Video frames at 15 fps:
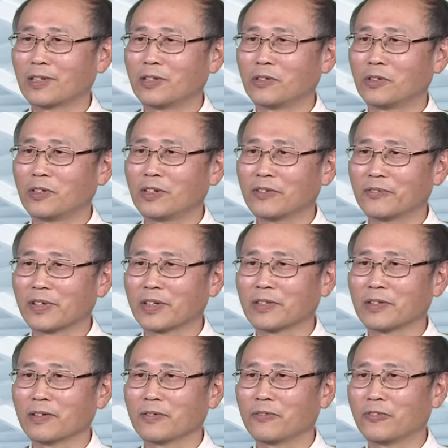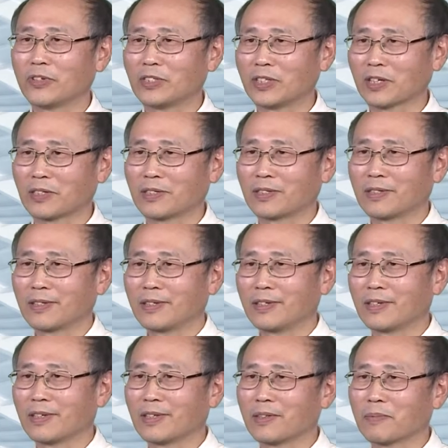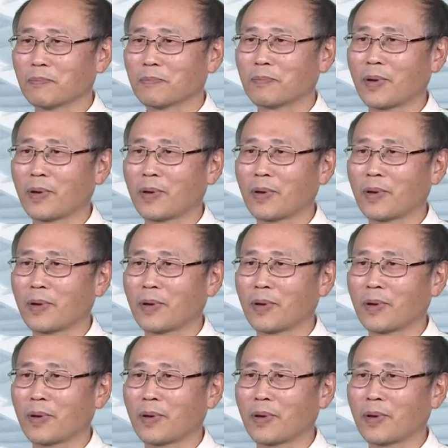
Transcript: relevant physics in